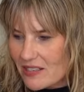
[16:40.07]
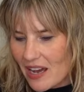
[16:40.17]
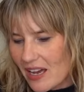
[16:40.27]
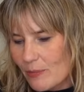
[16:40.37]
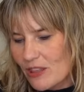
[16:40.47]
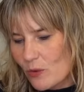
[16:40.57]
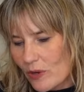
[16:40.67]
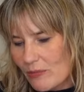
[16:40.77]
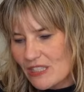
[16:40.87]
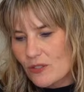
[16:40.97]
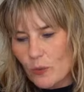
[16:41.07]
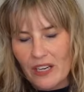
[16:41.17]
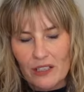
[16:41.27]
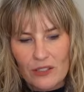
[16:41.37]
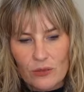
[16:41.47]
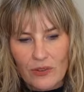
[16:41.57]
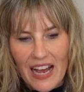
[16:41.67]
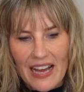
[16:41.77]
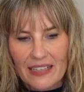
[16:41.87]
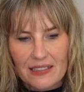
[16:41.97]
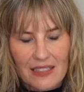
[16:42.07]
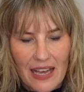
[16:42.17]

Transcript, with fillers: time in the women's sweaters racks.